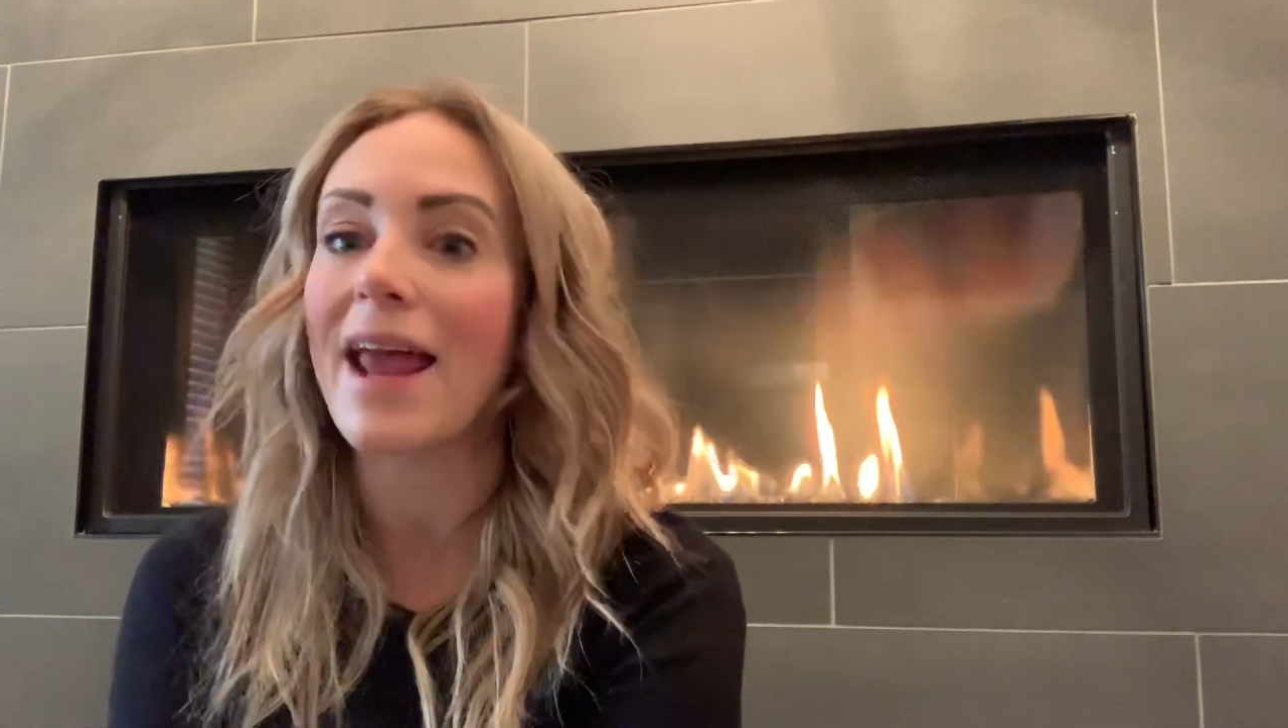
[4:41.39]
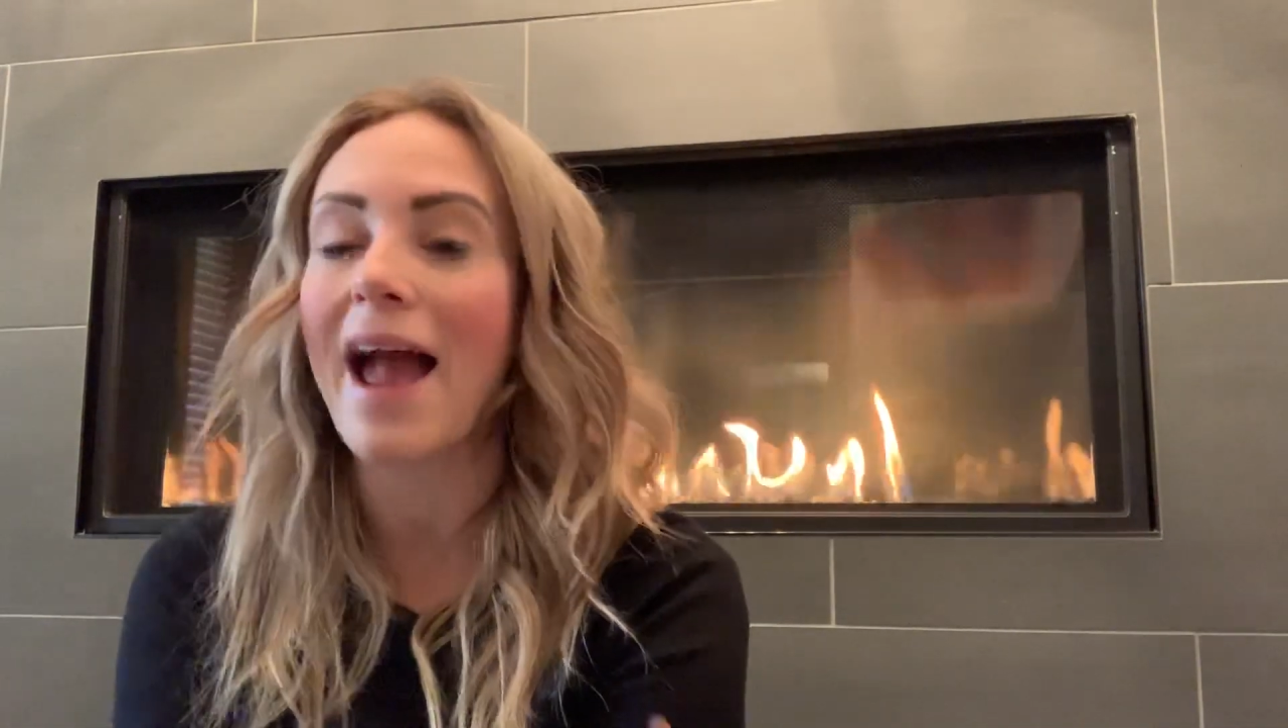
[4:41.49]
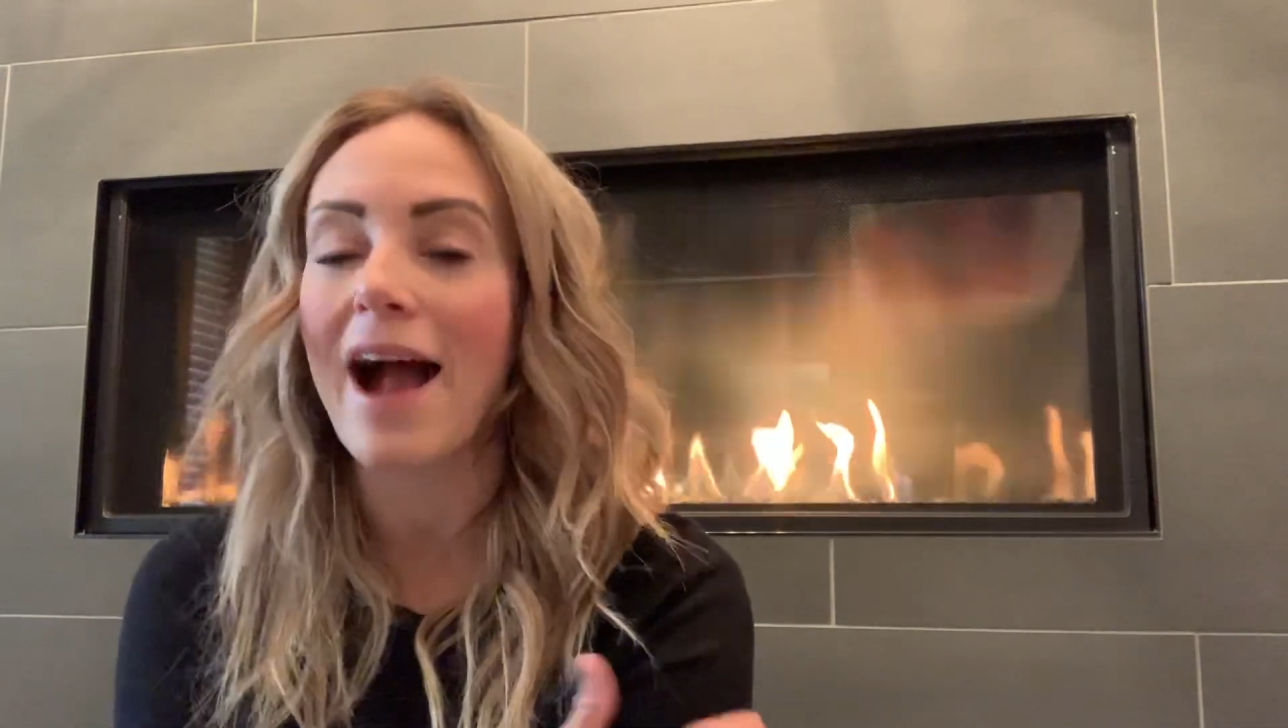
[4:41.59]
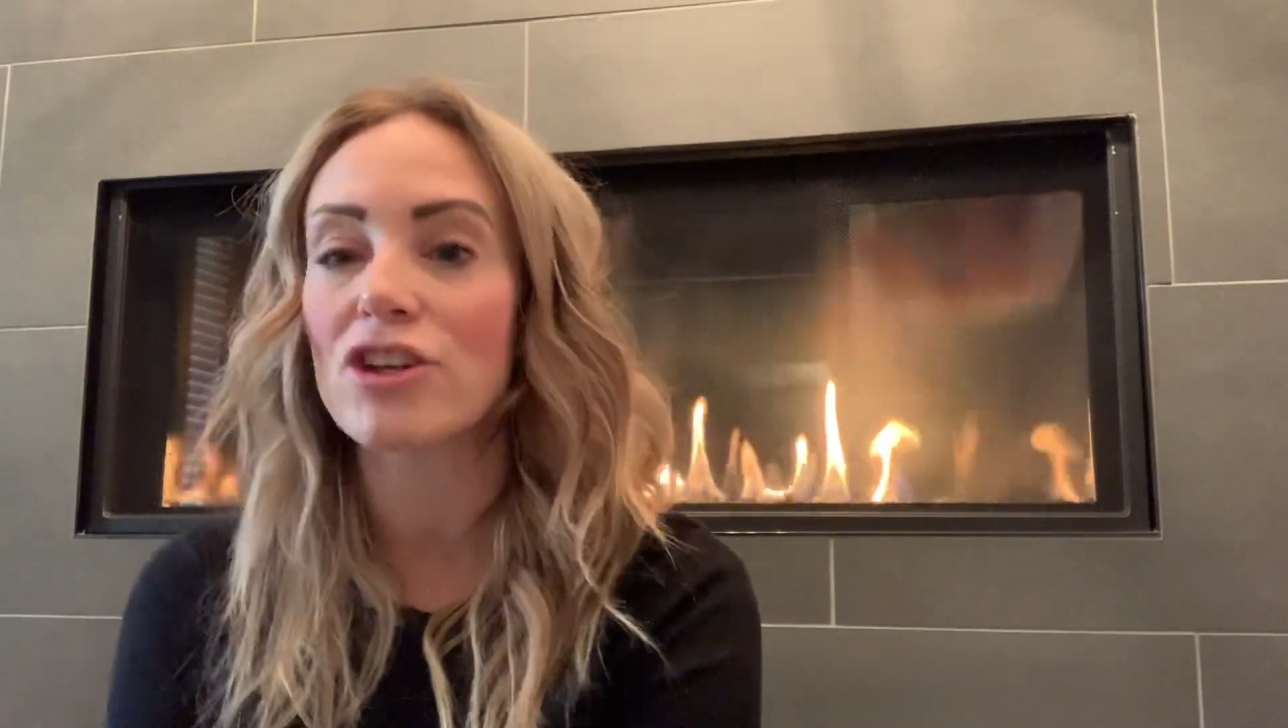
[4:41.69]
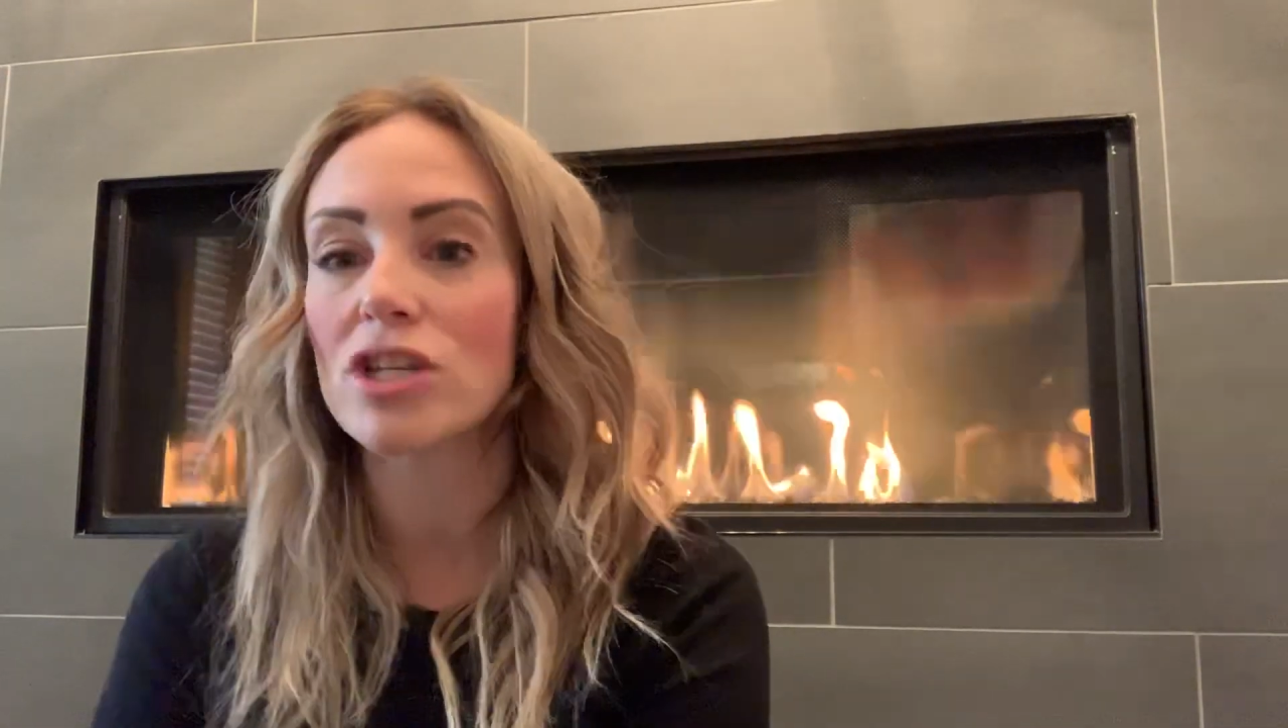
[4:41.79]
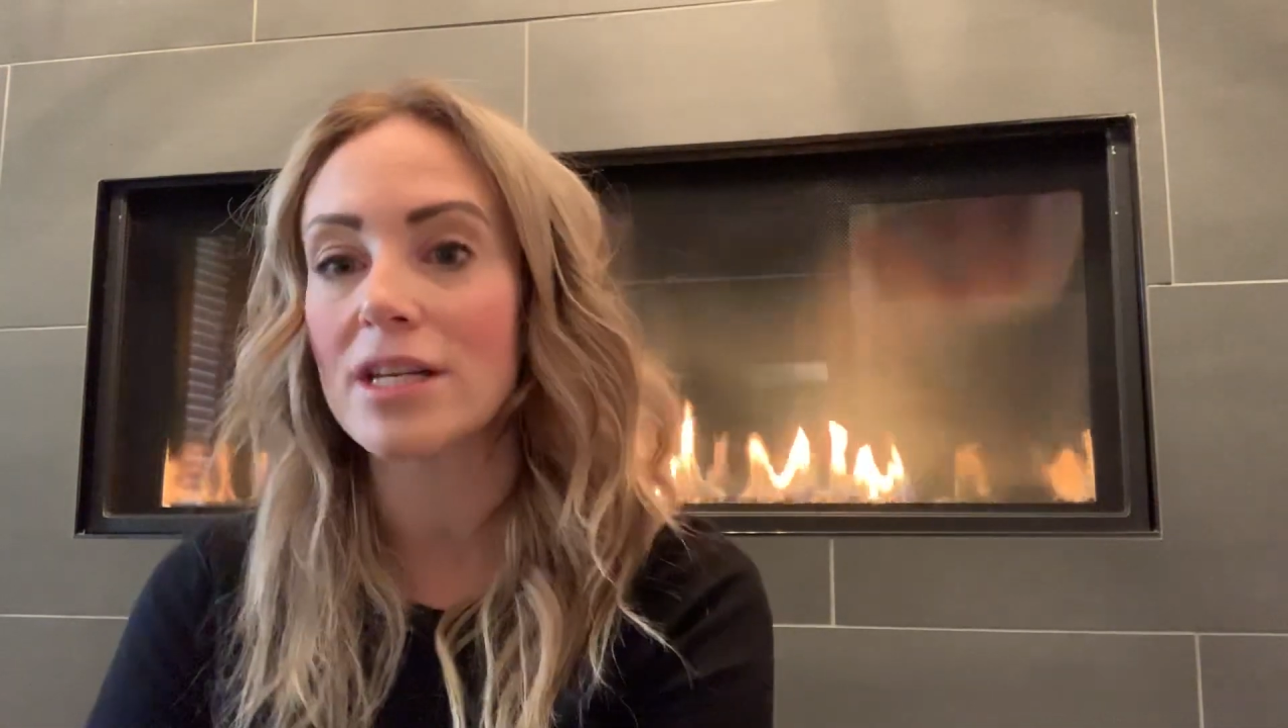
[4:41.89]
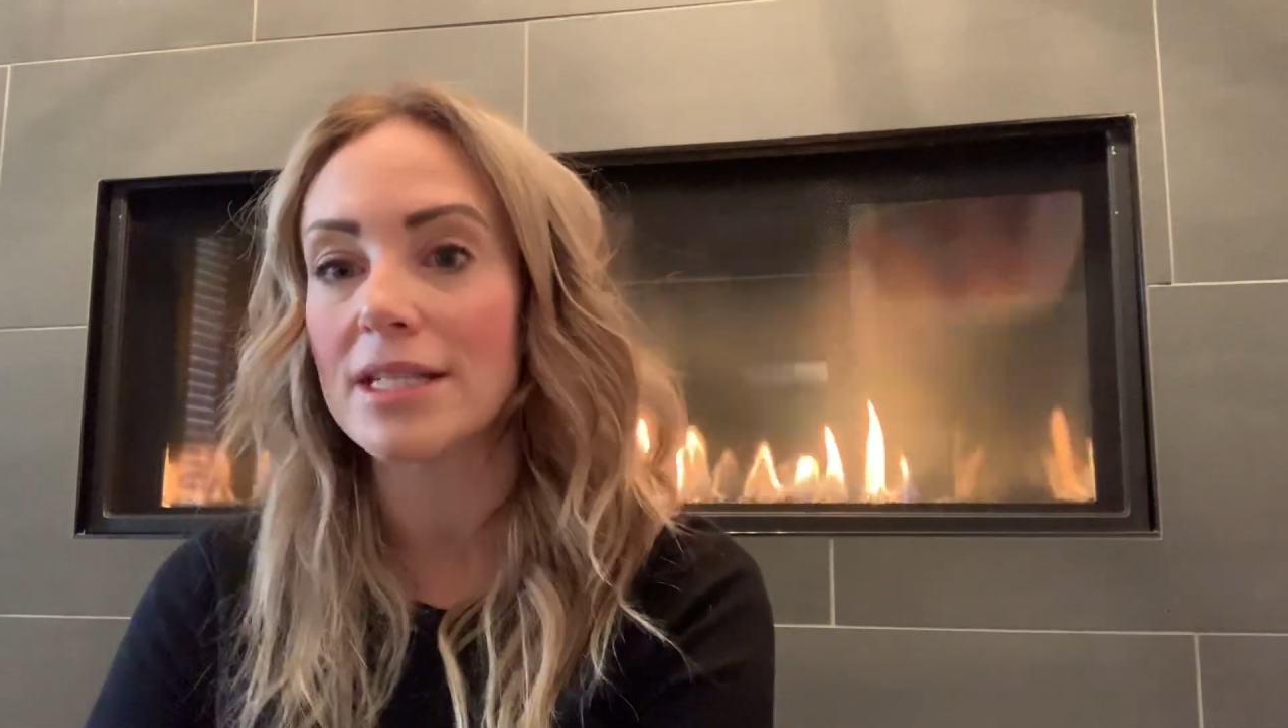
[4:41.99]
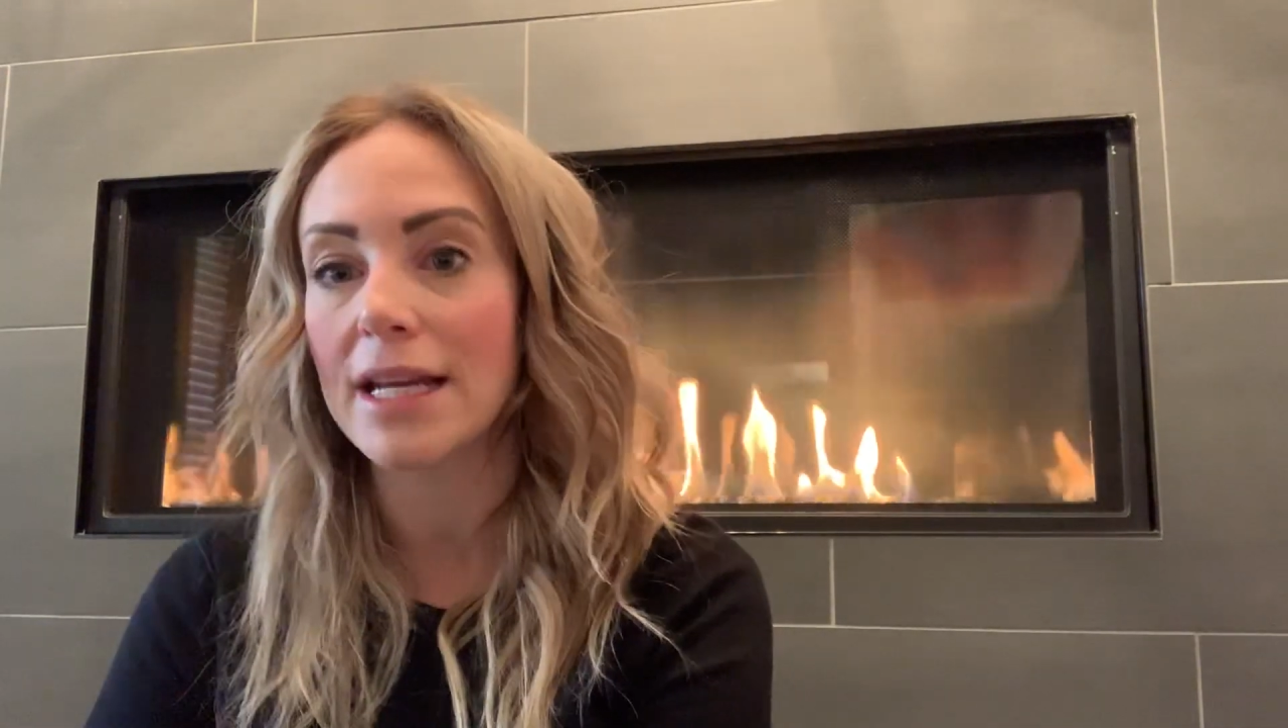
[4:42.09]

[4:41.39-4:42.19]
and I actually